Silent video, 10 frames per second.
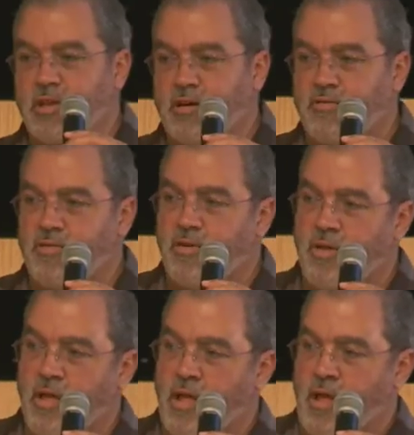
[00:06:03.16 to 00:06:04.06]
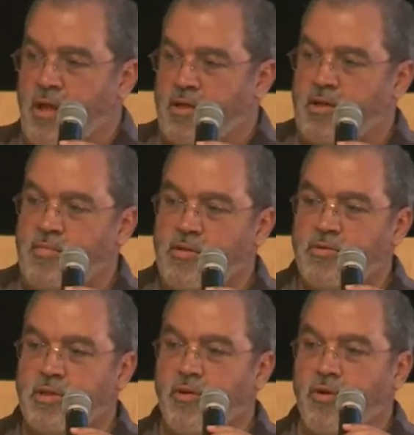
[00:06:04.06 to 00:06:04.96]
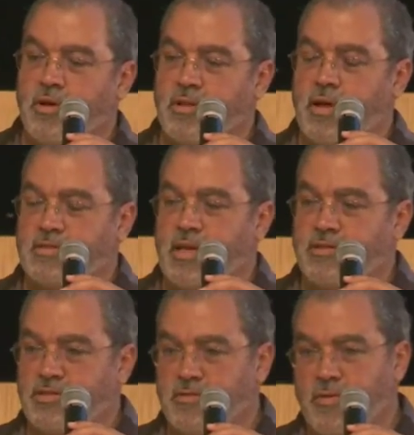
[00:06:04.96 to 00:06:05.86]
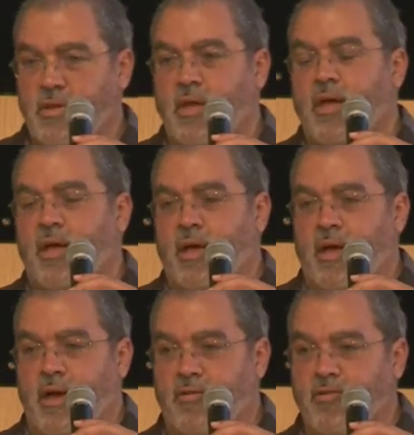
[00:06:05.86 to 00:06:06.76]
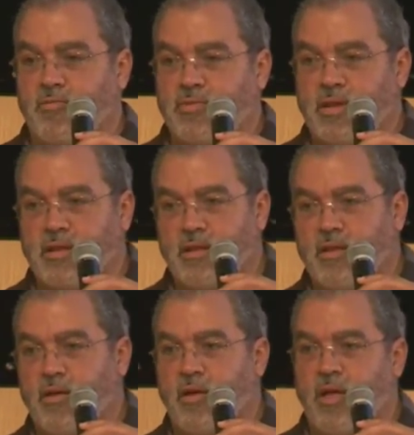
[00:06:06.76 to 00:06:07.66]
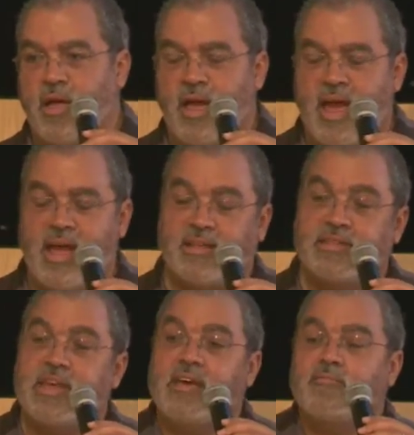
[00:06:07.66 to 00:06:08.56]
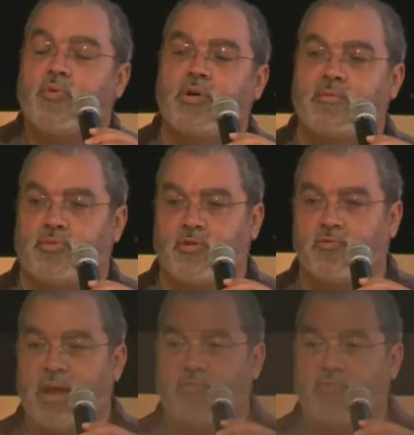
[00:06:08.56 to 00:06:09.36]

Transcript: of community organization, a group that had a 10 point program